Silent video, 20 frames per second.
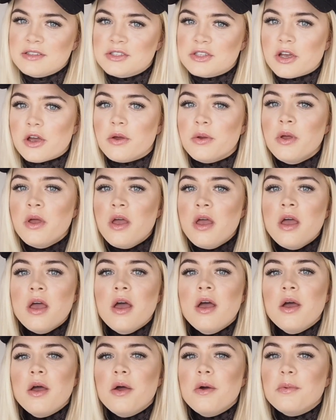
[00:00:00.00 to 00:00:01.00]
So
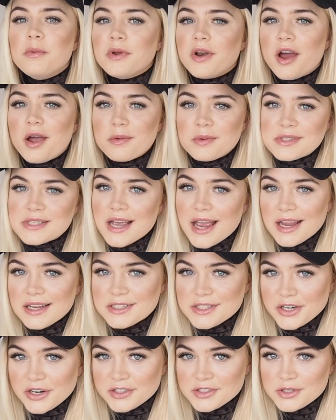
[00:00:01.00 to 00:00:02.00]
when I was
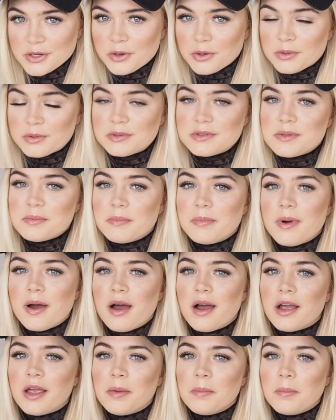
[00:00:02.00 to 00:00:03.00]
8 years old,
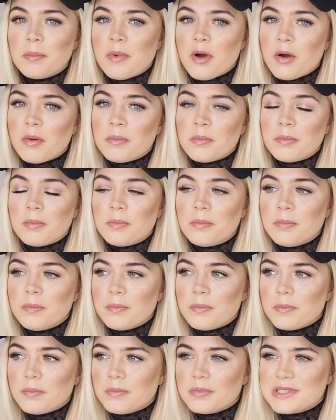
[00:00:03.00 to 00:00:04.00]
my mom,
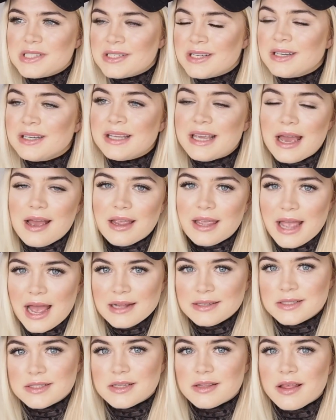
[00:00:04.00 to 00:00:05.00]
she didn't get
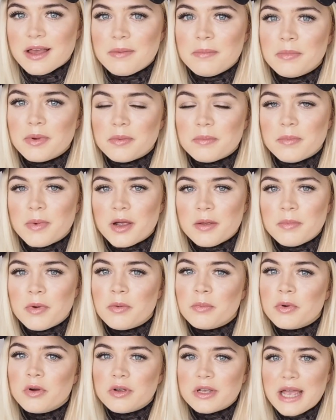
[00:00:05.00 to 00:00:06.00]
cancer then, but my
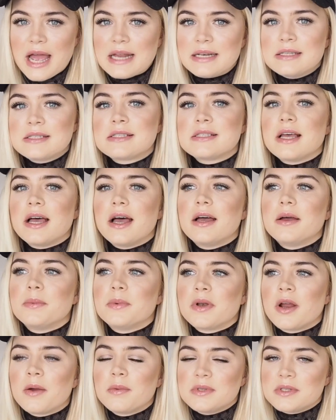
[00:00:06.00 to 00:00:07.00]
mom got cancer
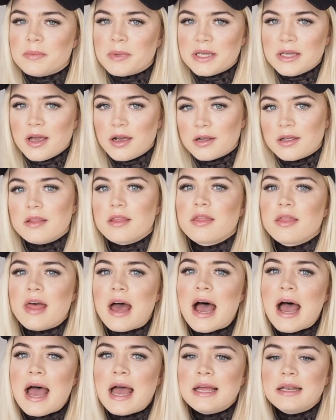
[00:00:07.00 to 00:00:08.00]
when I was a bit younger than
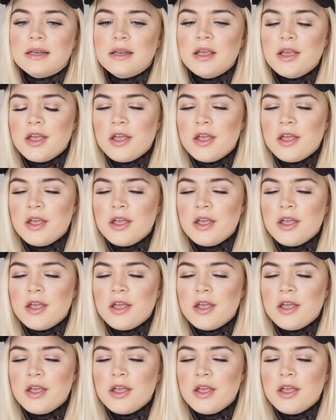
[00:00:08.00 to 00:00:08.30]
that, and